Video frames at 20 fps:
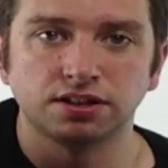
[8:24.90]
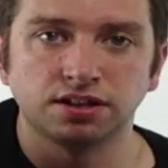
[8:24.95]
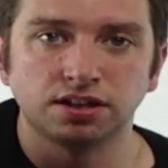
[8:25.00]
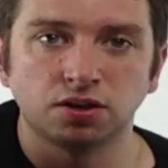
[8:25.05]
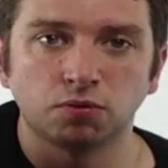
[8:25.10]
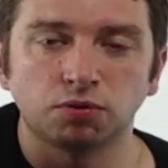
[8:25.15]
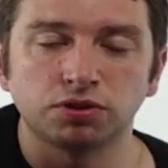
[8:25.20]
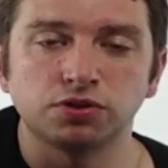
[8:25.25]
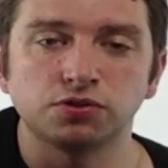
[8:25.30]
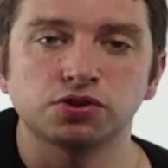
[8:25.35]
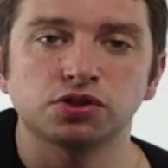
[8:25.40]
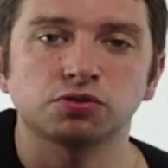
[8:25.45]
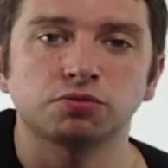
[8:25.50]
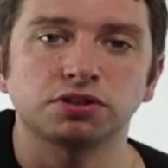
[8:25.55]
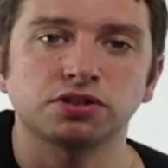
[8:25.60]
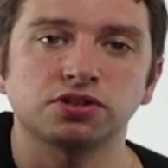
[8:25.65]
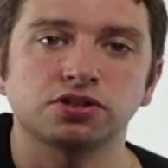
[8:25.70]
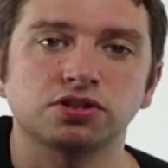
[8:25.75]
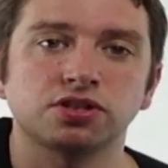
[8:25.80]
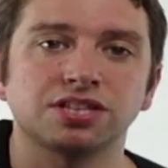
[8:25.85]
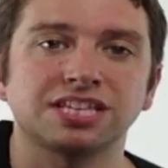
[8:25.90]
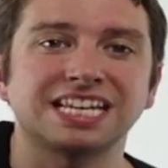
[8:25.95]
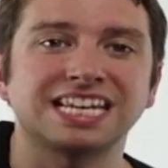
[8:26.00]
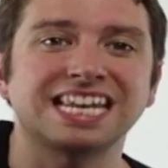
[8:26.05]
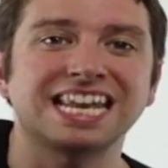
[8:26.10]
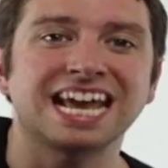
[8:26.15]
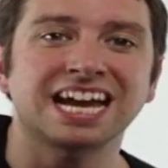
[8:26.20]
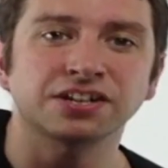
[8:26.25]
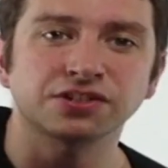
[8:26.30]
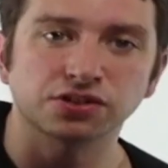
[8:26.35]
When you switch to the
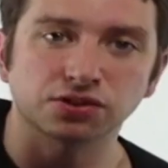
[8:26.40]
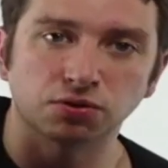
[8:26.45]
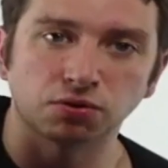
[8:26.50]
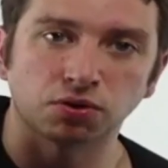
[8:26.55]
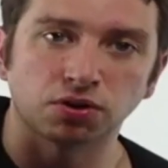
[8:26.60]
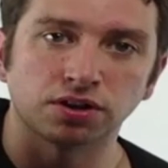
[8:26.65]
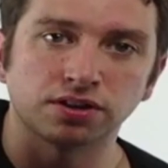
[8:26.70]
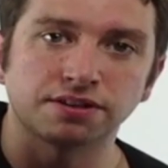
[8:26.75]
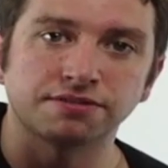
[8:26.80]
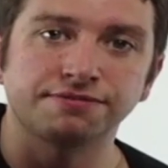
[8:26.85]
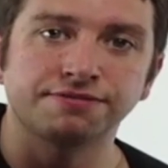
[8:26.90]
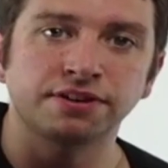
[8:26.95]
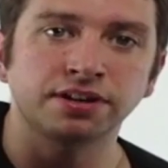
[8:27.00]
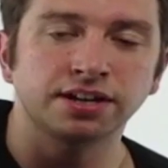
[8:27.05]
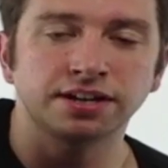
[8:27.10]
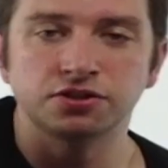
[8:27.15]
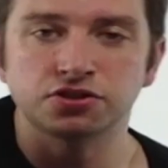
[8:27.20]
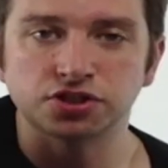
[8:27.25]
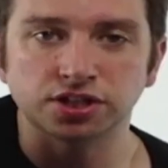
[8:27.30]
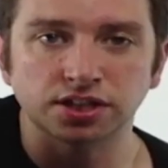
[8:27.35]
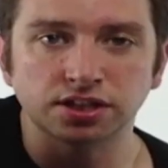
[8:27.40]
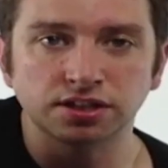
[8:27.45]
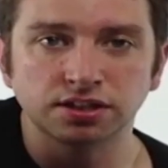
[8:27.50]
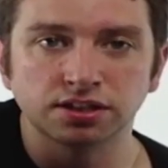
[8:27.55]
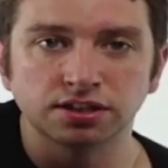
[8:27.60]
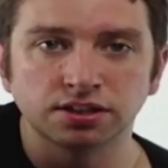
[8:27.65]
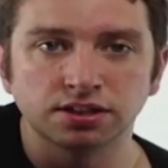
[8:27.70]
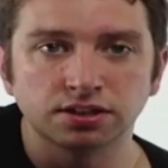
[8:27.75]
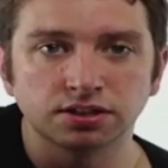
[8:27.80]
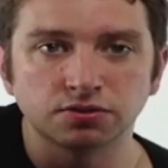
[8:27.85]
next chord, the funky G,
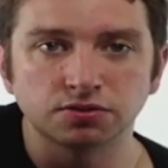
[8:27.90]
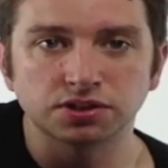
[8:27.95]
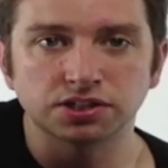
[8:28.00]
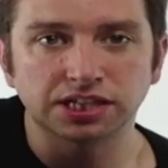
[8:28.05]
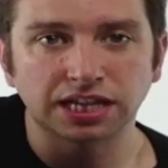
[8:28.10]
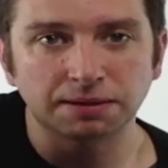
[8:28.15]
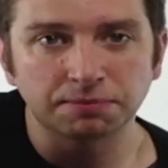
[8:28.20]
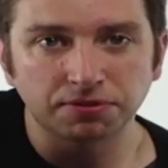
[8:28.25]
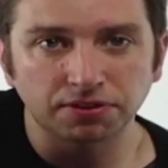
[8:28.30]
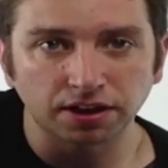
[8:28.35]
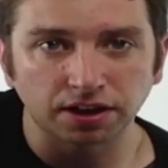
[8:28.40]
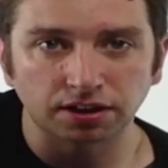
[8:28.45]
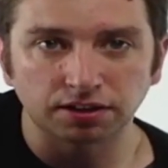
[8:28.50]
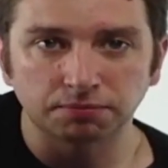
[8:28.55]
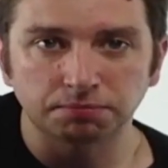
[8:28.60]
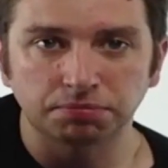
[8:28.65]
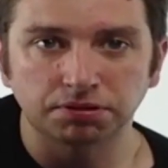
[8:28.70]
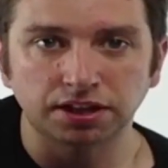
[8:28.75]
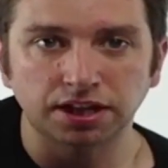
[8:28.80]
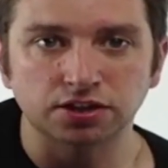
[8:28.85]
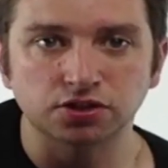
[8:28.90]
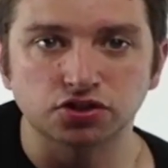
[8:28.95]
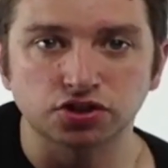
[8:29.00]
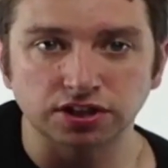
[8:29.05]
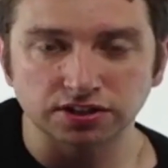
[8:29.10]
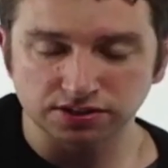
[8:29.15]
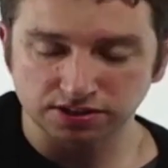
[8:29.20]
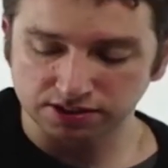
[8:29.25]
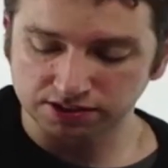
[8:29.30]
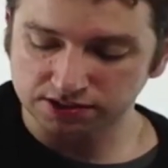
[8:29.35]
do the same thing. Pluck
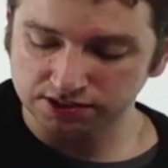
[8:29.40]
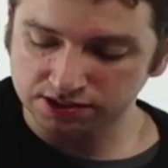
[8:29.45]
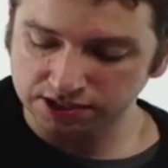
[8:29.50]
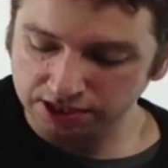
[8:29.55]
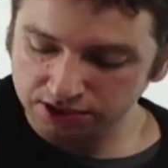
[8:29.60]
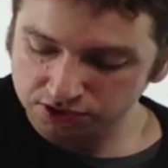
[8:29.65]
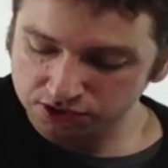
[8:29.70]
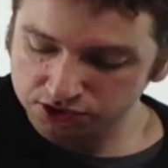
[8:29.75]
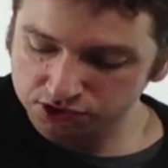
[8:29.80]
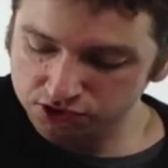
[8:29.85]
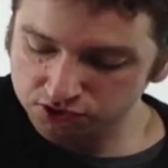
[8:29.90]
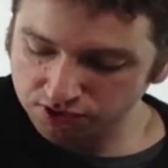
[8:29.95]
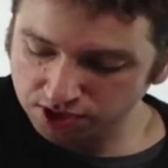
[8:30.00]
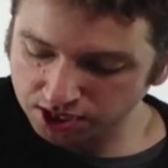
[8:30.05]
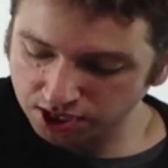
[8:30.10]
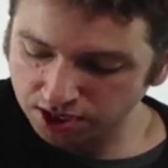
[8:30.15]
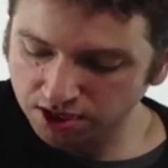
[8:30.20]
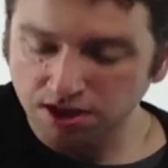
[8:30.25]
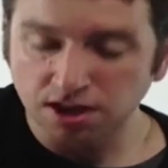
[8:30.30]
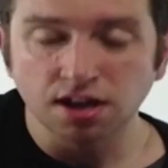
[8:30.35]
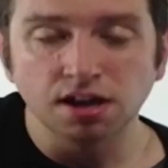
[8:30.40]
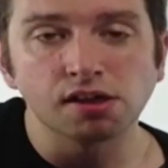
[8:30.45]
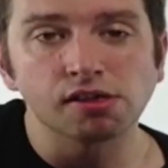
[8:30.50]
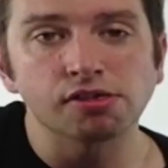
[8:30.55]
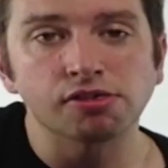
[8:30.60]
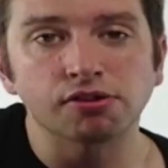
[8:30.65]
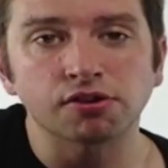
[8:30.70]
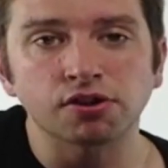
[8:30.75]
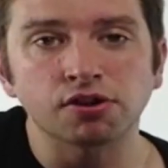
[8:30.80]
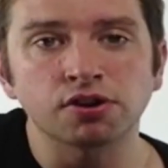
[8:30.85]
just the 6th string,
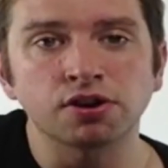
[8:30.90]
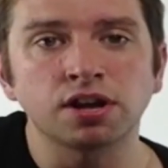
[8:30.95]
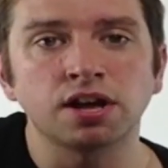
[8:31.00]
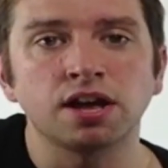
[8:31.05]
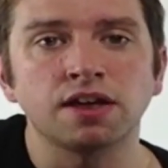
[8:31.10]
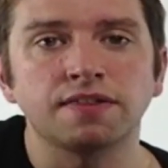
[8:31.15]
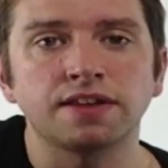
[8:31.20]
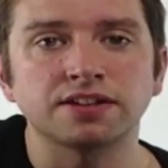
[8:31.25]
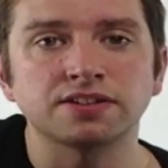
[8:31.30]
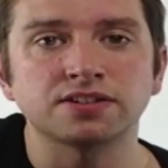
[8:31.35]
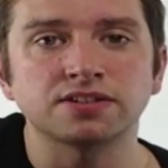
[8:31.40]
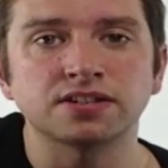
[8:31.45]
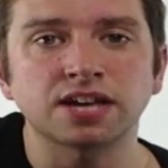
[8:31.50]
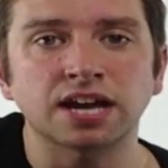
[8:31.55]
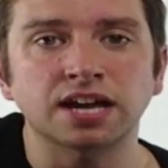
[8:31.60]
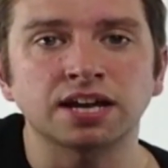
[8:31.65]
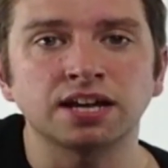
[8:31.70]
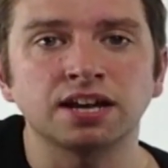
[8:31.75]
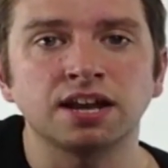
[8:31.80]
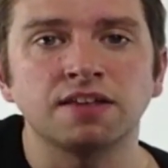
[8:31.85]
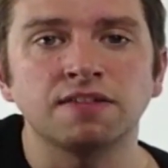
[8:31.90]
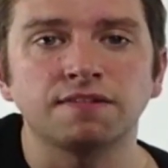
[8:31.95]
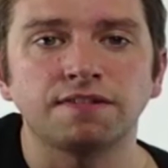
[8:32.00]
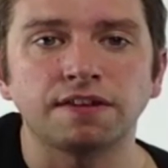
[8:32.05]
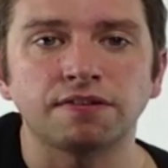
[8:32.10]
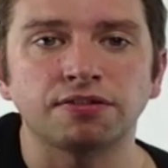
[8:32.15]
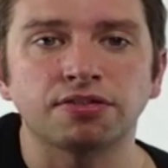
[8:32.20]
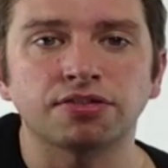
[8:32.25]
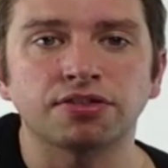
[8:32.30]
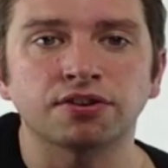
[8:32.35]
3rd, then 2nd,
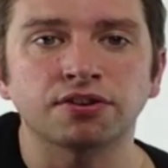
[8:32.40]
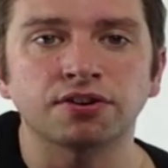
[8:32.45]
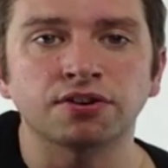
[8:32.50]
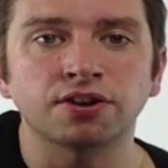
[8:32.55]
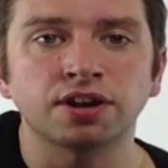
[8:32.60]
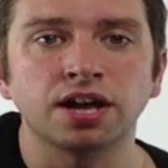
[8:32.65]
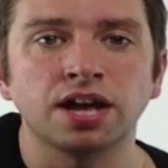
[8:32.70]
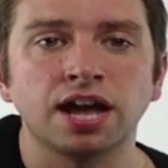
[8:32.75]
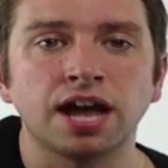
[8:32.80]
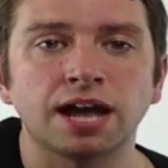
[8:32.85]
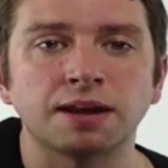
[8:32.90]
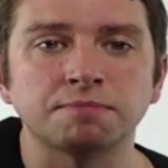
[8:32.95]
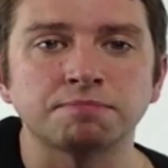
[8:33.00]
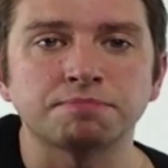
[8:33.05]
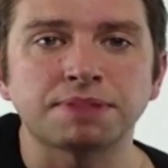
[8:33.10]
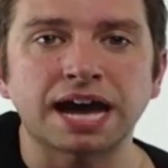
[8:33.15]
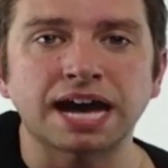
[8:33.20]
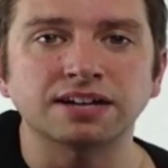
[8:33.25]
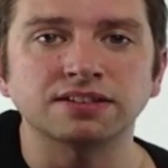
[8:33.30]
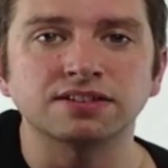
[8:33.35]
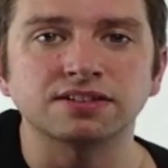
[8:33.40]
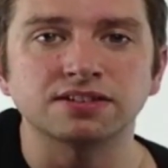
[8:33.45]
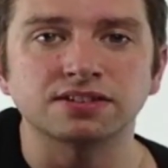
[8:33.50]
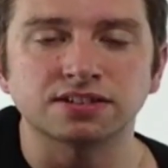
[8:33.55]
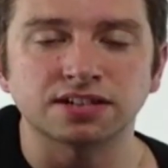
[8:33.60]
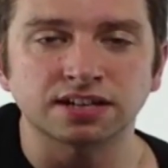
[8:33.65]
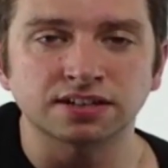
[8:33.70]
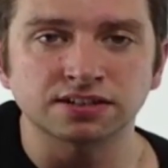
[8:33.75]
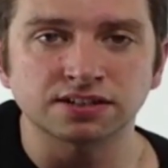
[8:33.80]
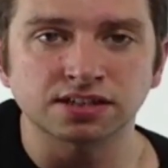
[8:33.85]
then 3rd, and back to
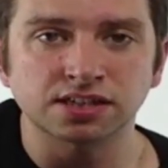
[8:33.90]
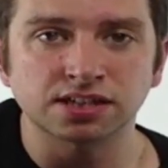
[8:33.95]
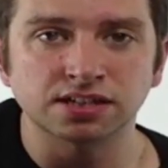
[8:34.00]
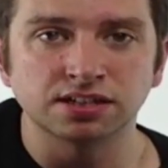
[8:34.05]
6th.